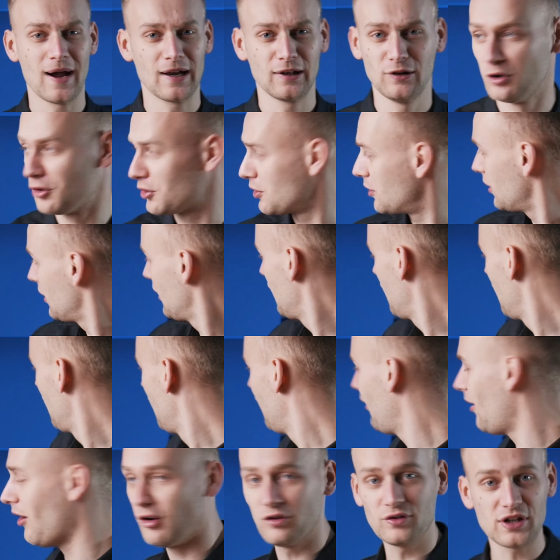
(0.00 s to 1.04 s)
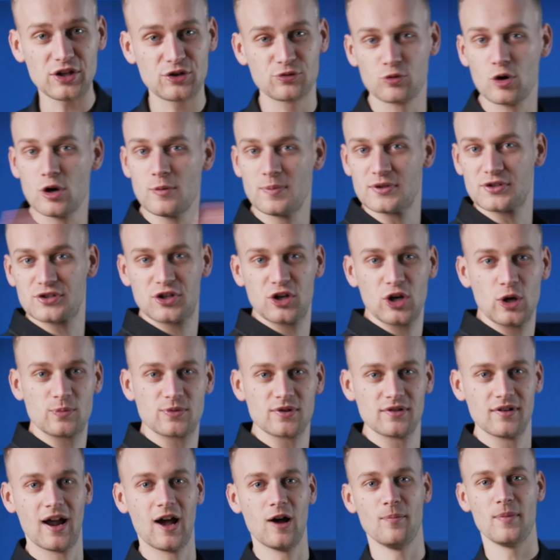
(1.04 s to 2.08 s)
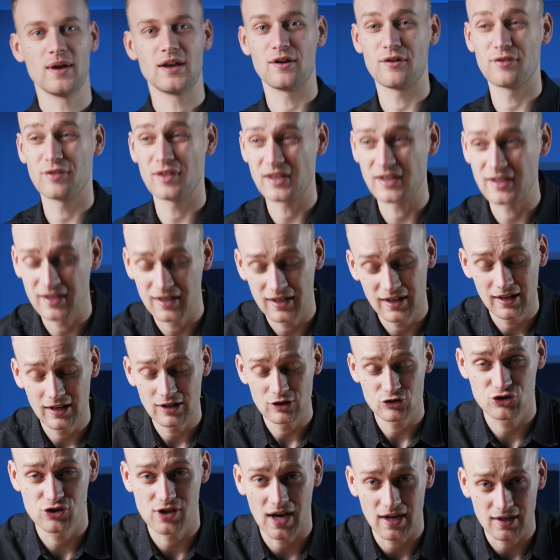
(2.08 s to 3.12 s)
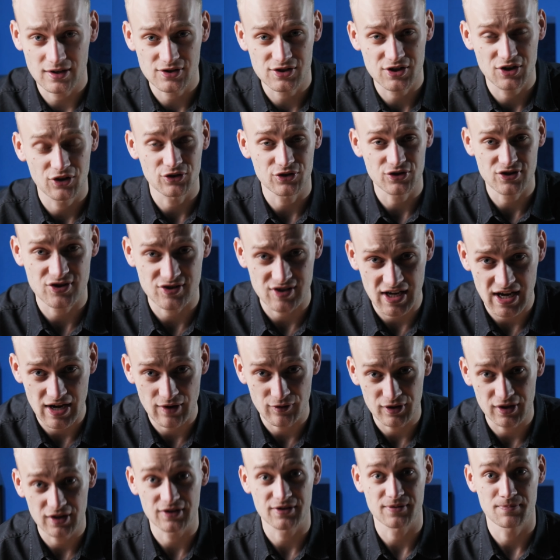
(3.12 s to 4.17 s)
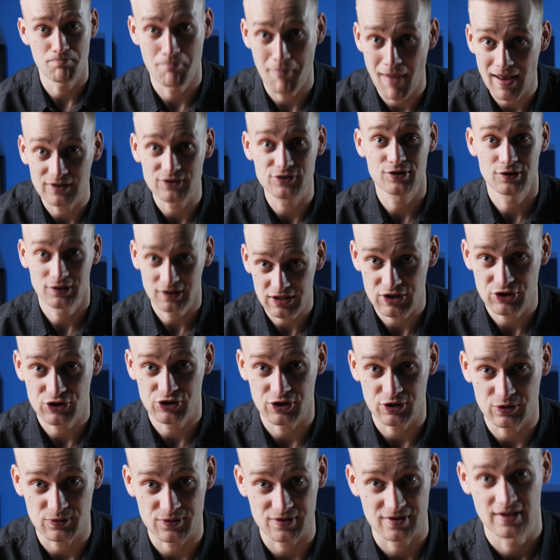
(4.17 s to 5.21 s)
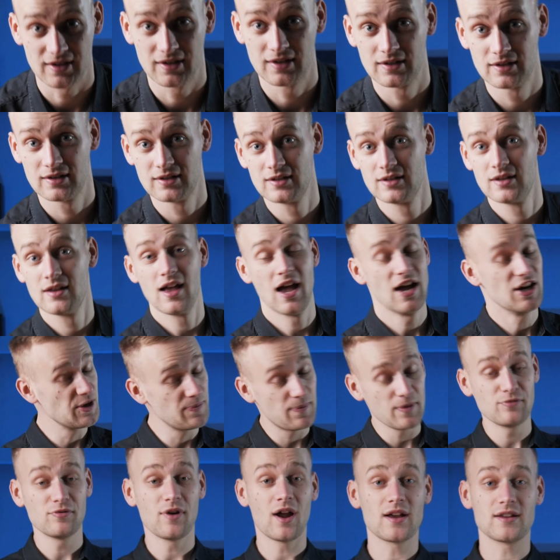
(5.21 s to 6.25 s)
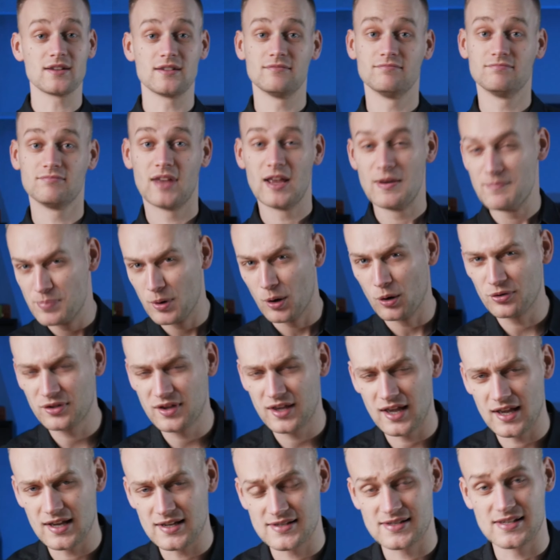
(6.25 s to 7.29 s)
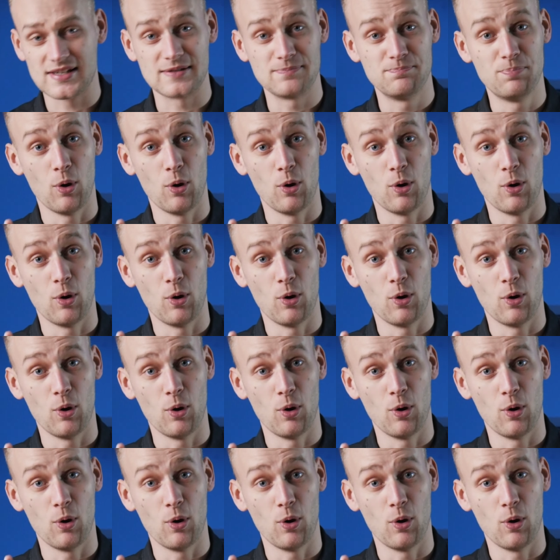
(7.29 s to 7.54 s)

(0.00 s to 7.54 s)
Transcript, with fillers: might look at all these Rubik's Cubes around me and think, Jack's got serious mental issues. And you'd be right in both cases,